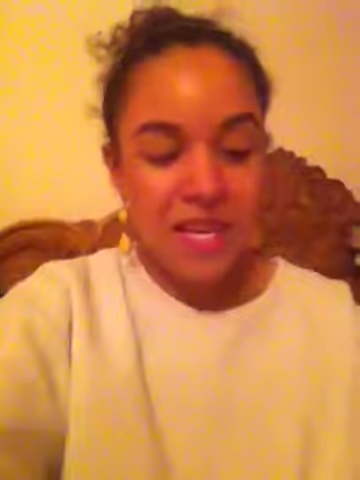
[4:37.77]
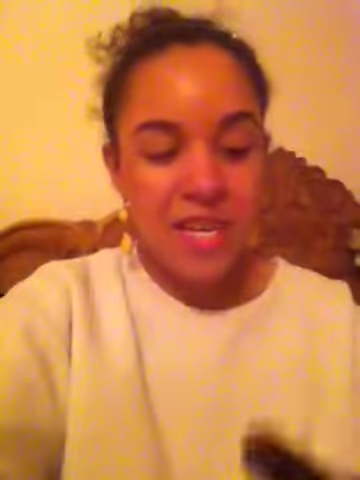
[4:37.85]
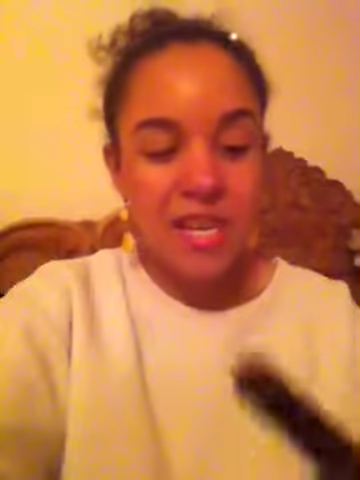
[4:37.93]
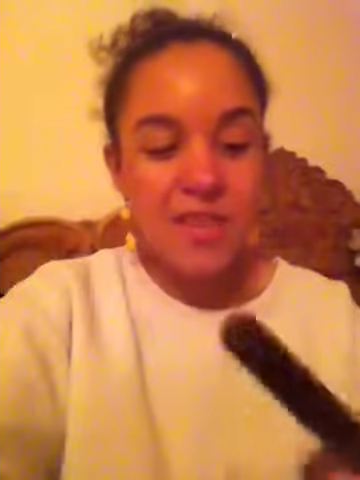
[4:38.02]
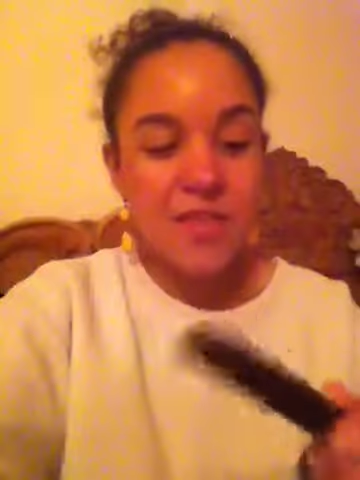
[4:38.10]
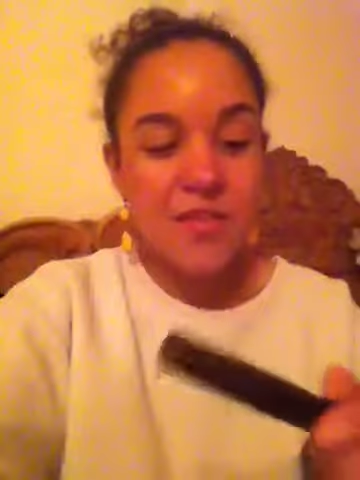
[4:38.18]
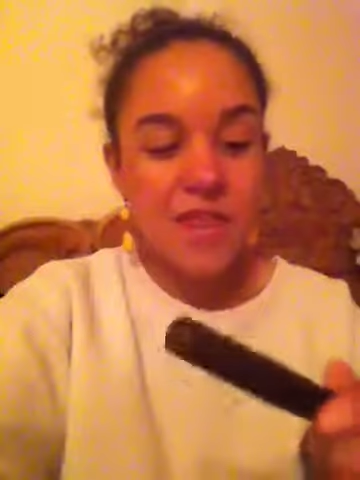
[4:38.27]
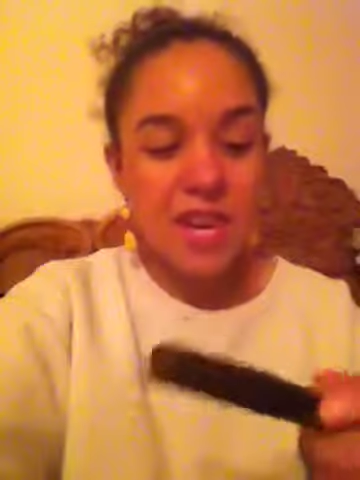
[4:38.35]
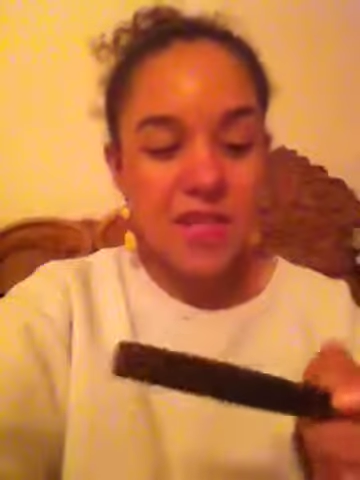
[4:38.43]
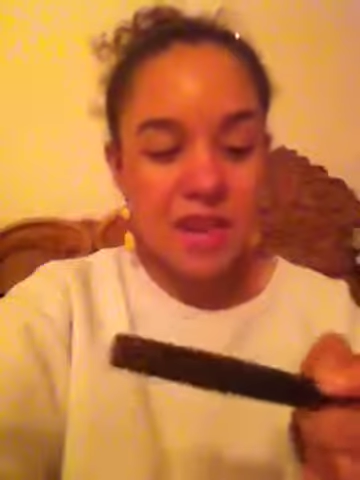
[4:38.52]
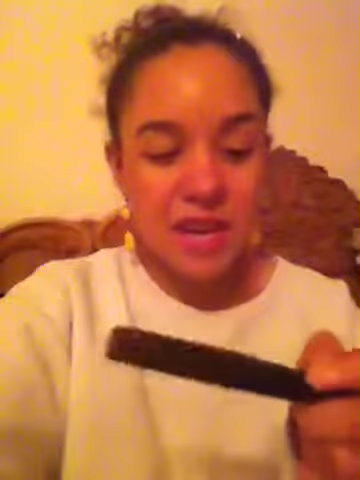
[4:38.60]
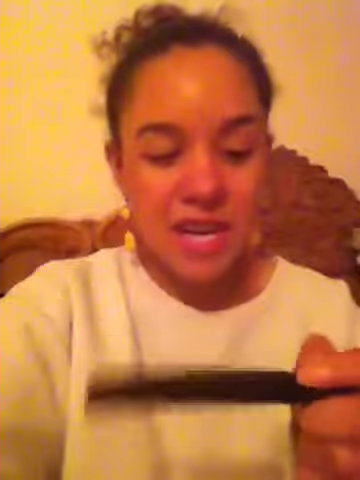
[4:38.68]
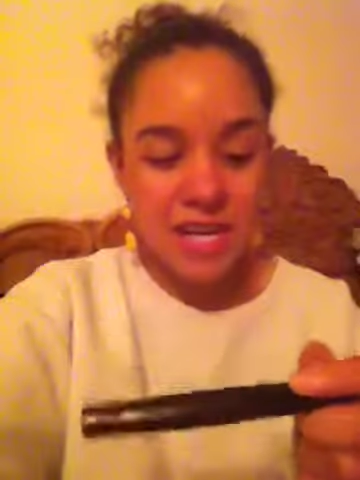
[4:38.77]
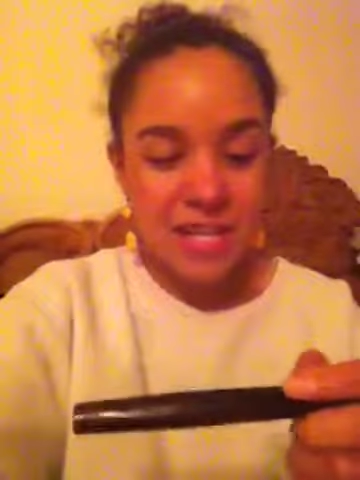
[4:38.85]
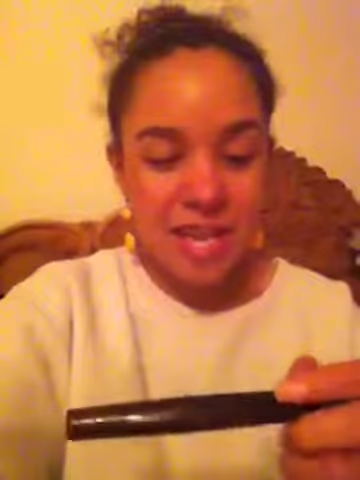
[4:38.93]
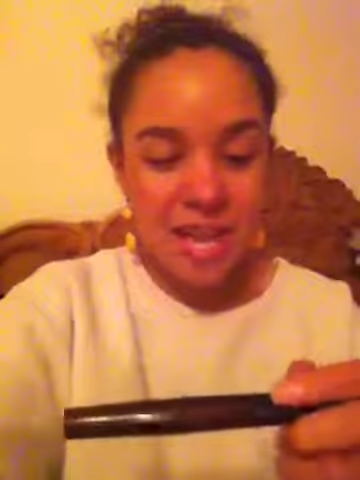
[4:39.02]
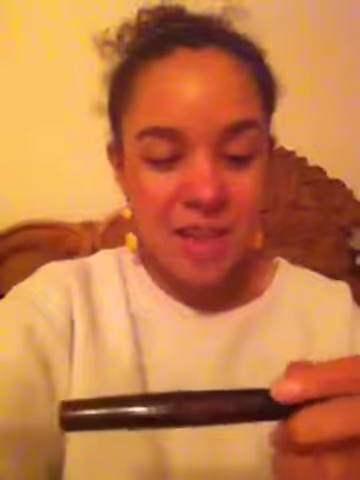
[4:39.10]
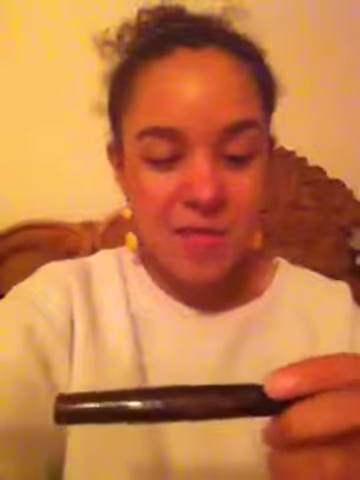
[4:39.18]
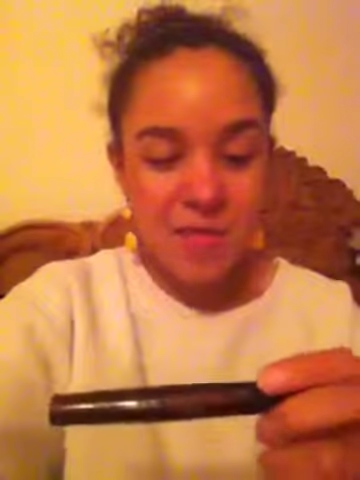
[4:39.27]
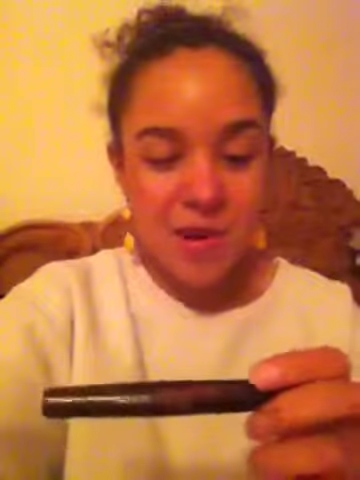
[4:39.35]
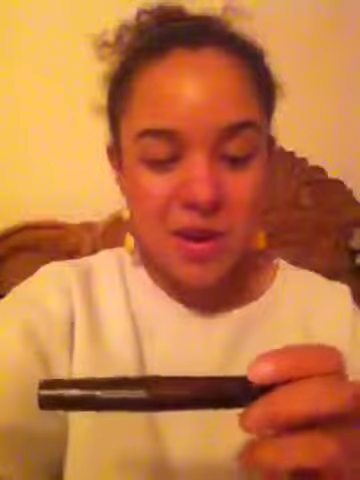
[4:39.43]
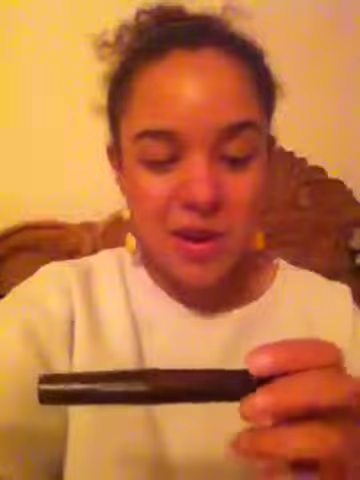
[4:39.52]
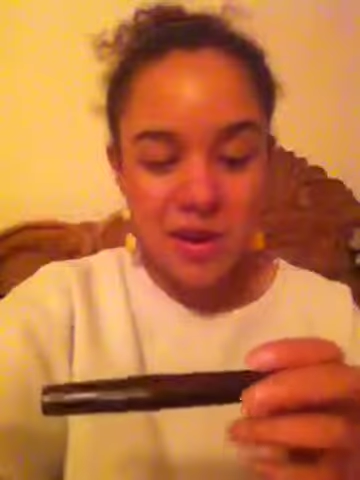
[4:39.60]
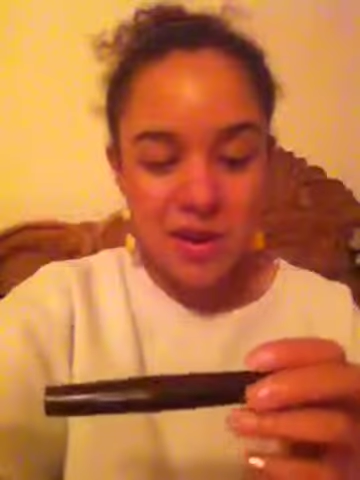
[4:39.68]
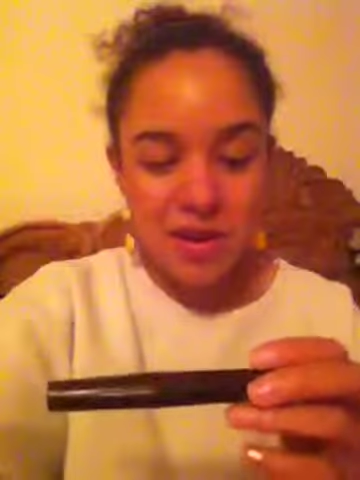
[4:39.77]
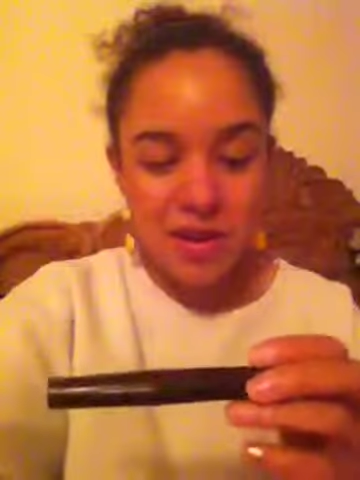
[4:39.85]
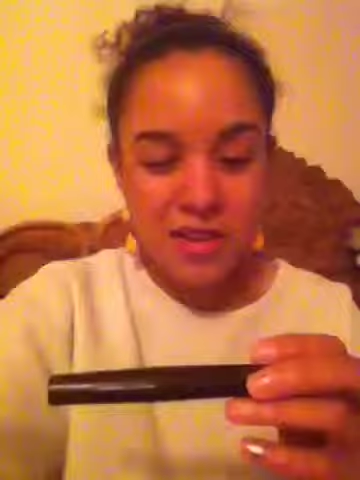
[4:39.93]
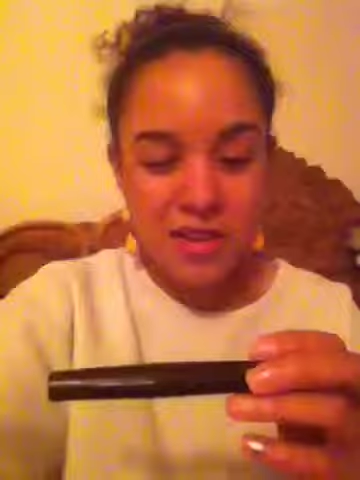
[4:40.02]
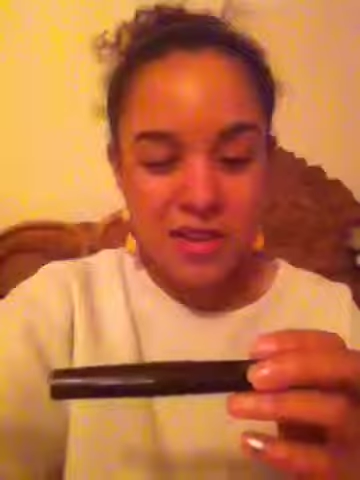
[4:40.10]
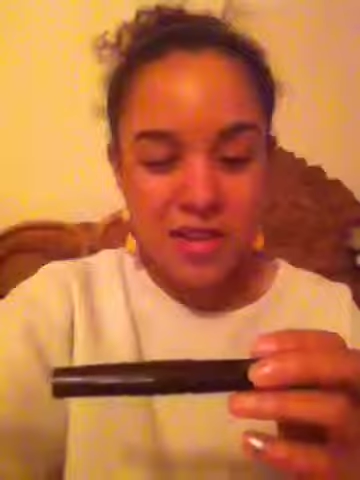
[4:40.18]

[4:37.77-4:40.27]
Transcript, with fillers: Another favorite is a Mark